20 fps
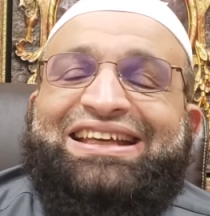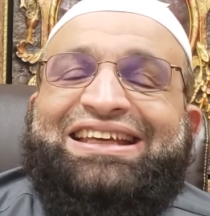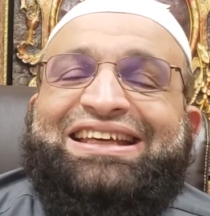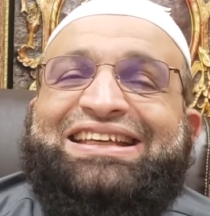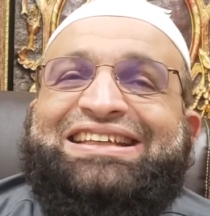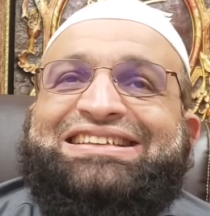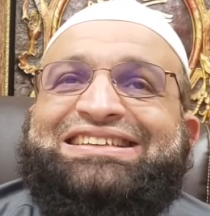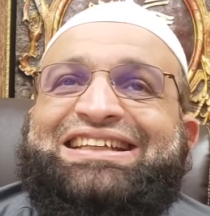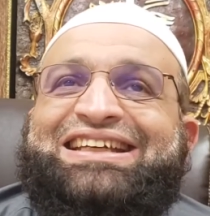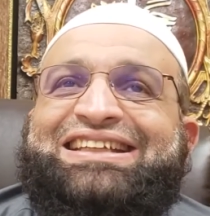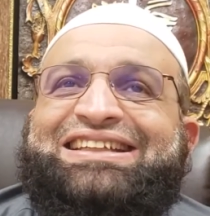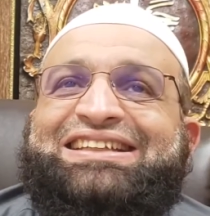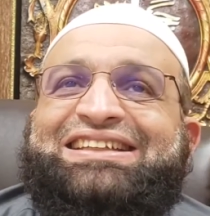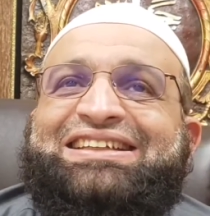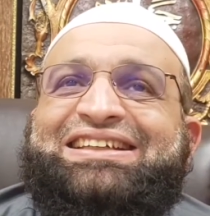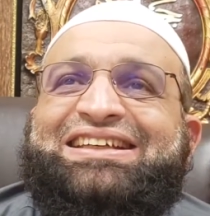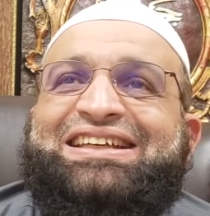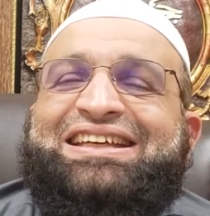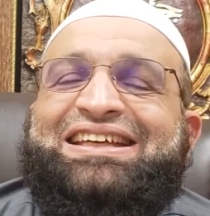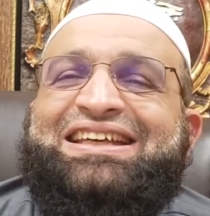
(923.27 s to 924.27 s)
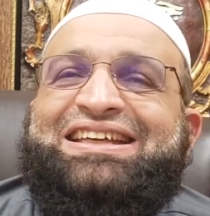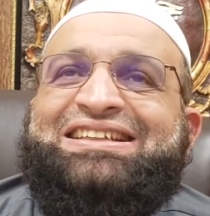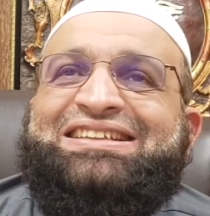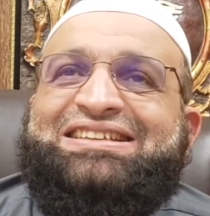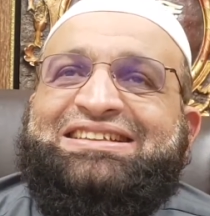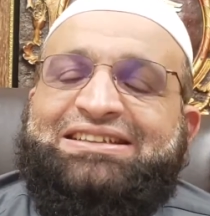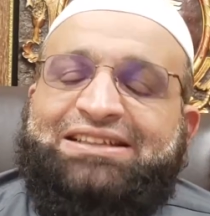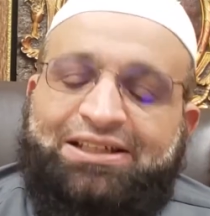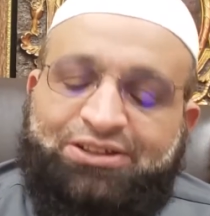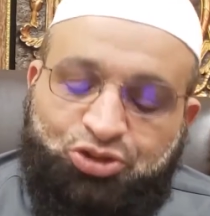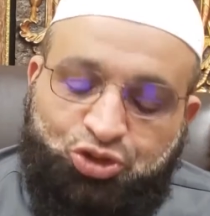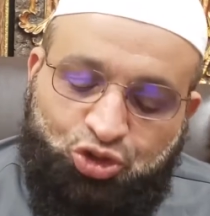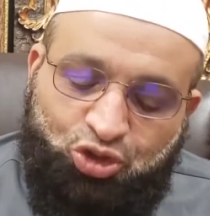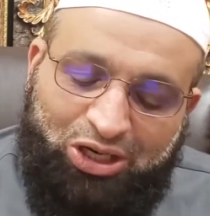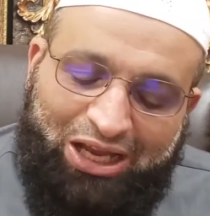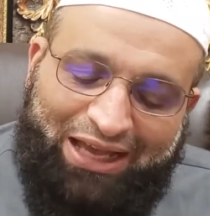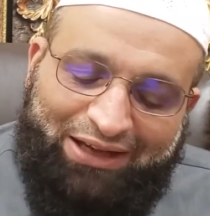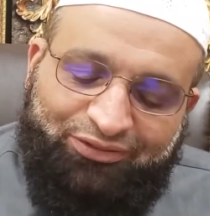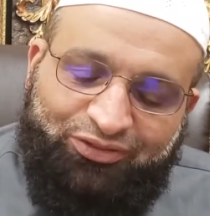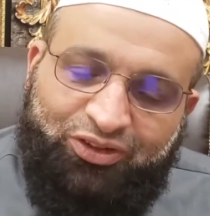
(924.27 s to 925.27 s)
he said, is the
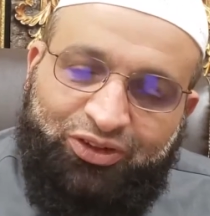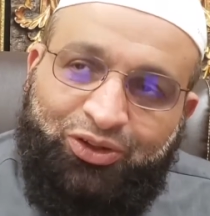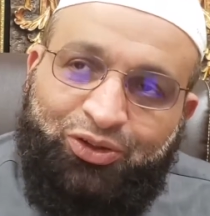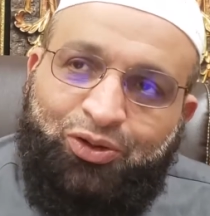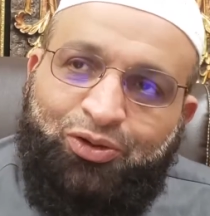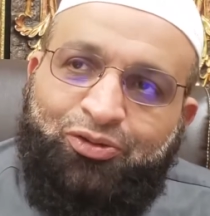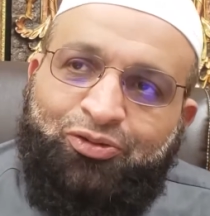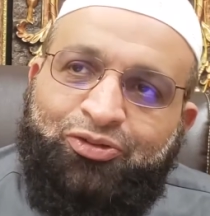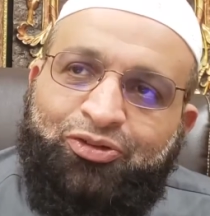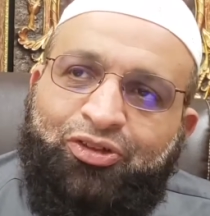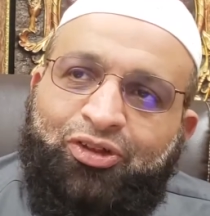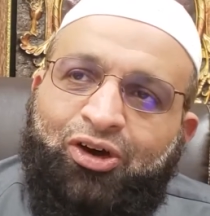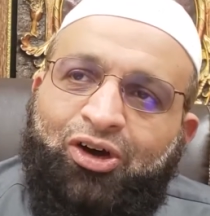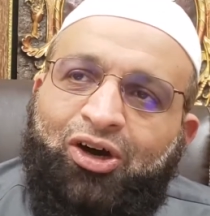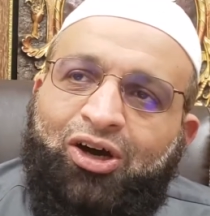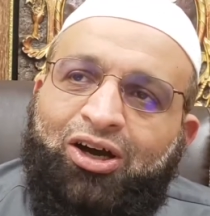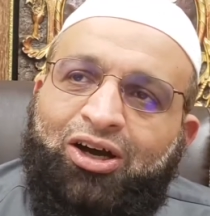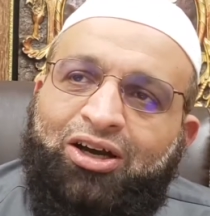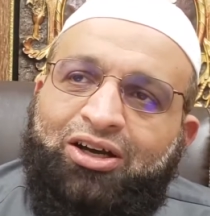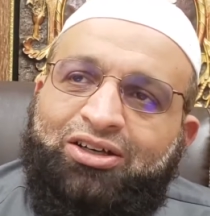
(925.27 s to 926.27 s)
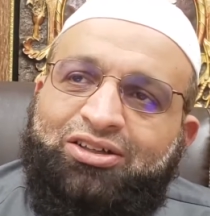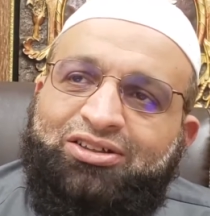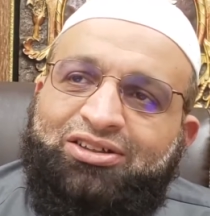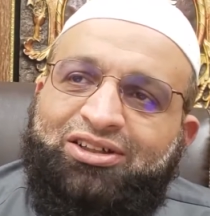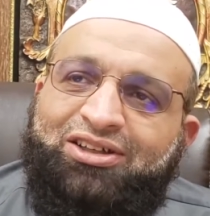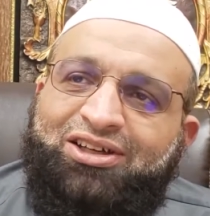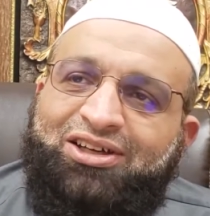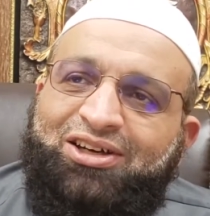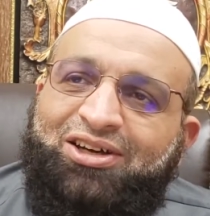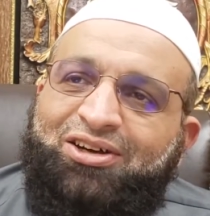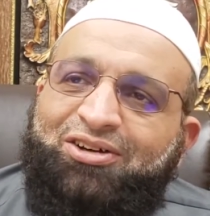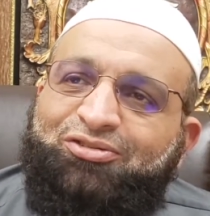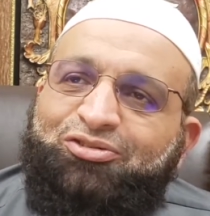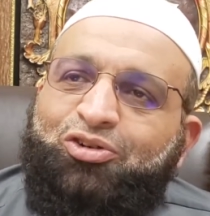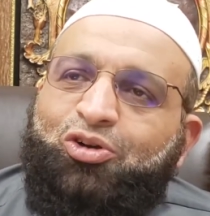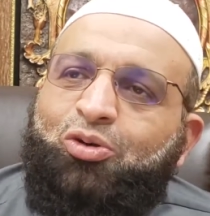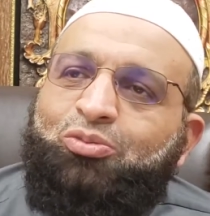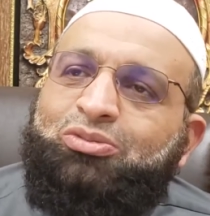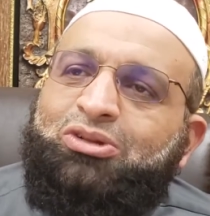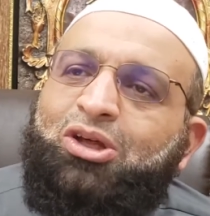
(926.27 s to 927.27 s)
travel of the heart
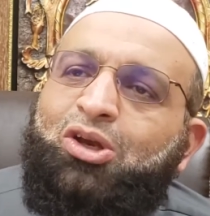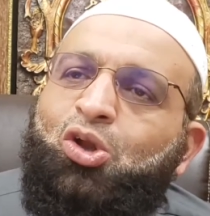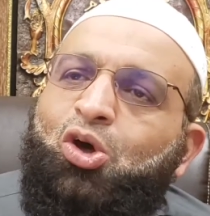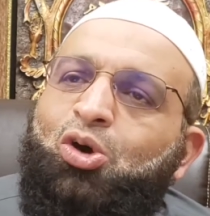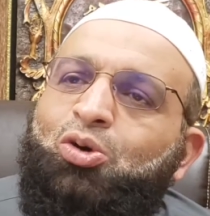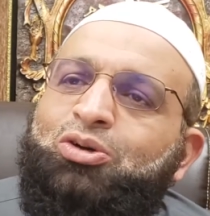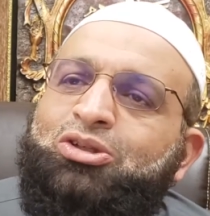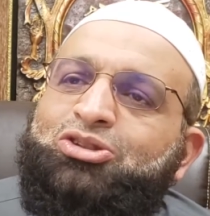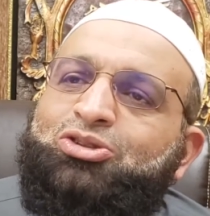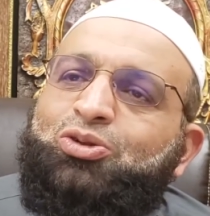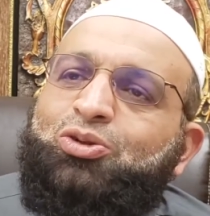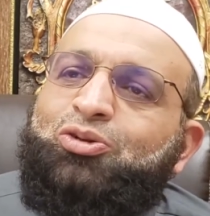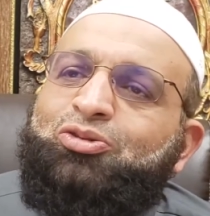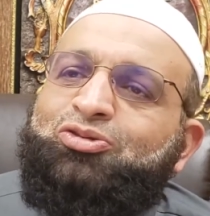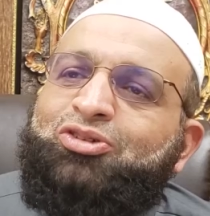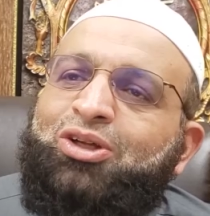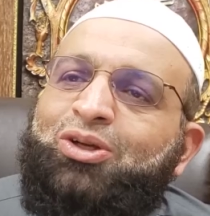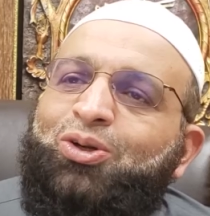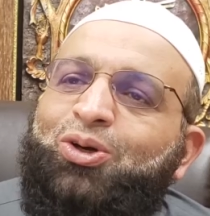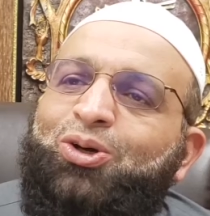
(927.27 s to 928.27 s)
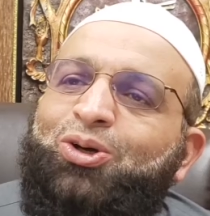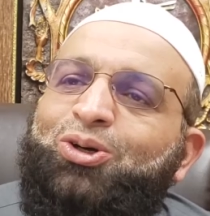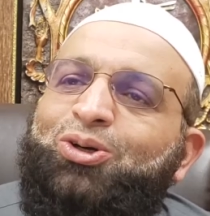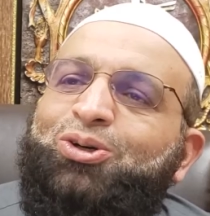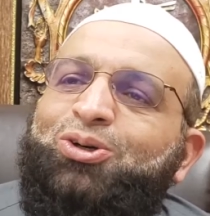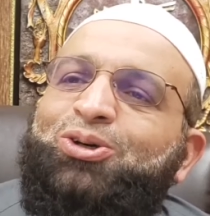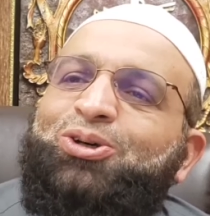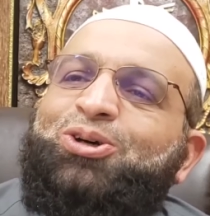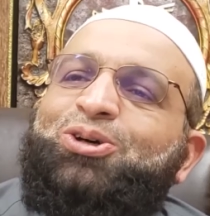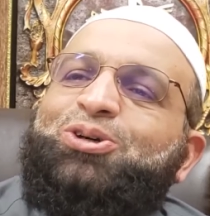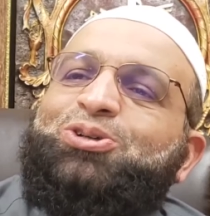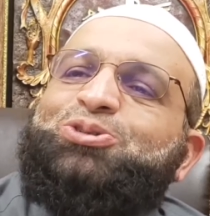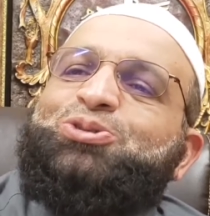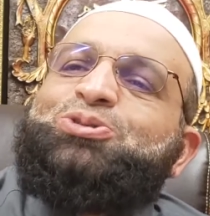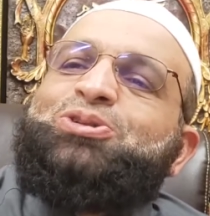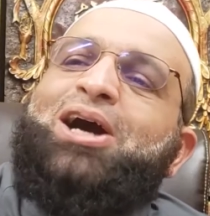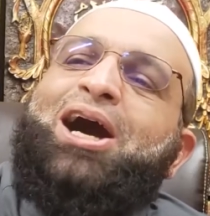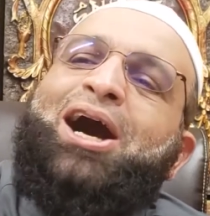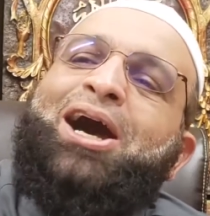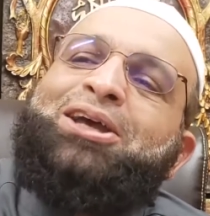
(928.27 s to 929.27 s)
from the lowest of the low
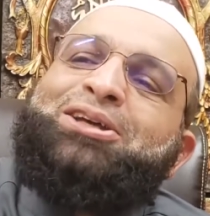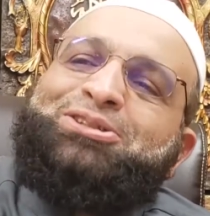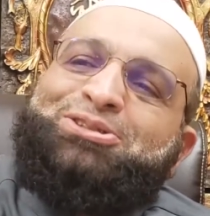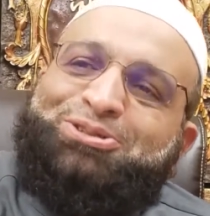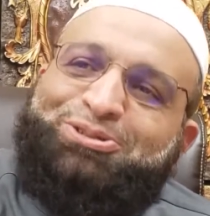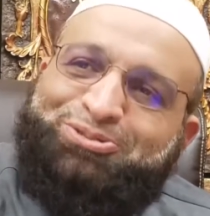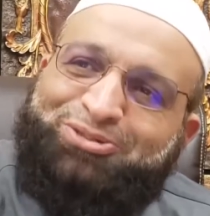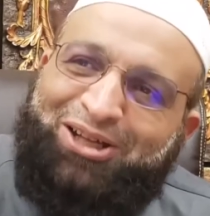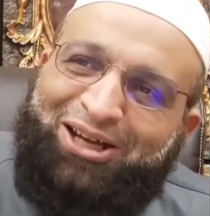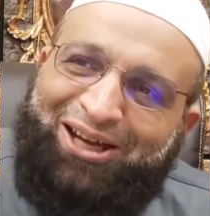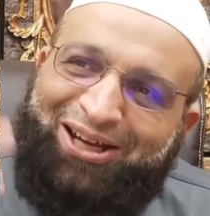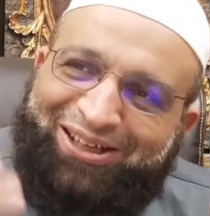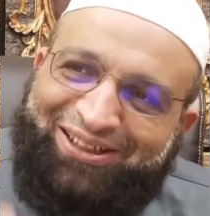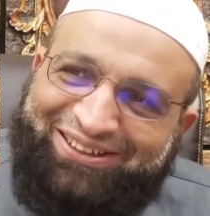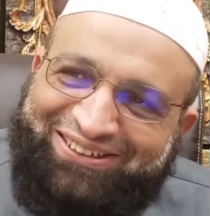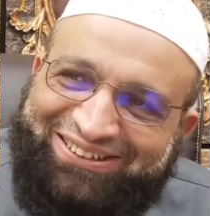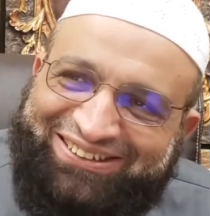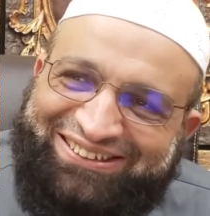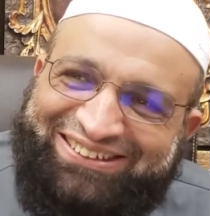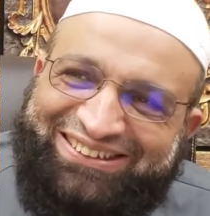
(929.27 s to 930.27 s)
to the highest of the high.